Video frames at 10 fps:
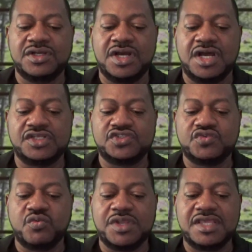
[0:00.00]
Uh,
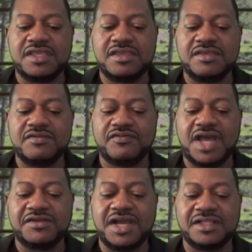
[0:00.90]

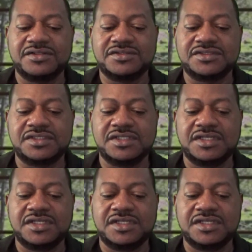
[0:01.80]
twenty-five dollars.